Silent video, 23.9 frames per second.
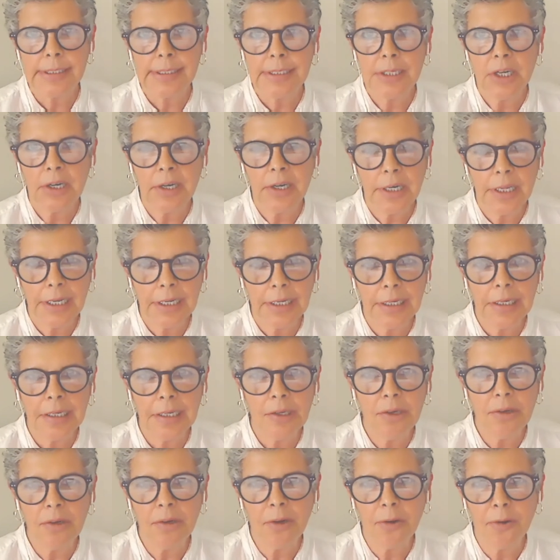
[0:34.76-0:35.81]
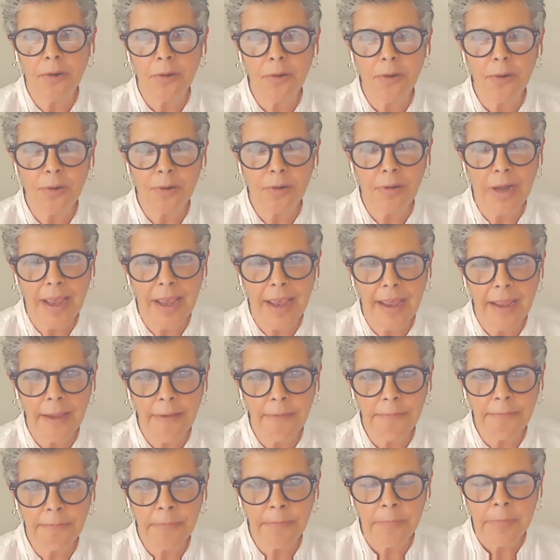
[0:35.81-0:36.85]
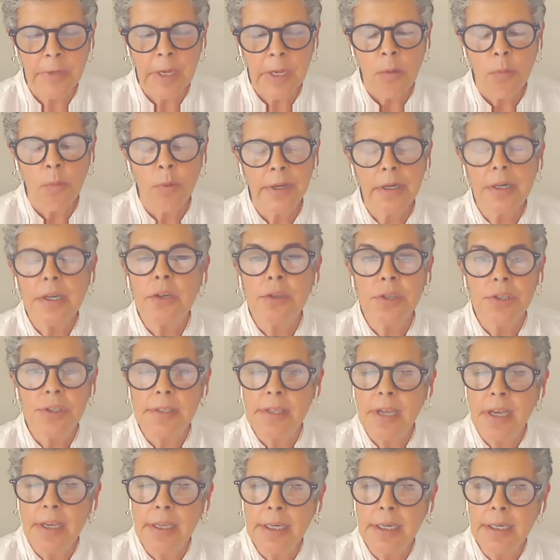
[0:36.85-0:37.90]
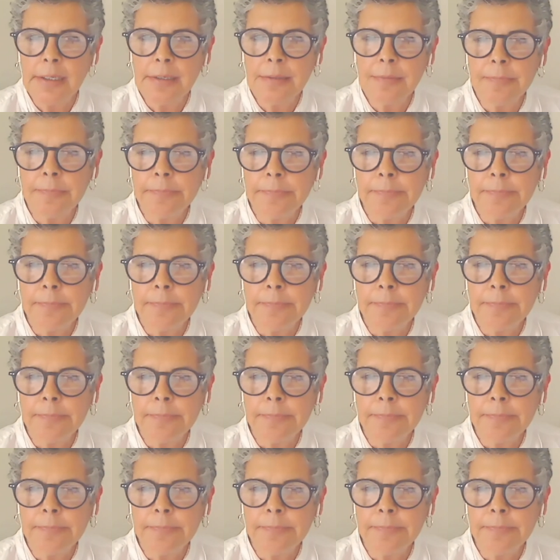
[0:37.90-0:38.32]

starting, your life. What are you studying?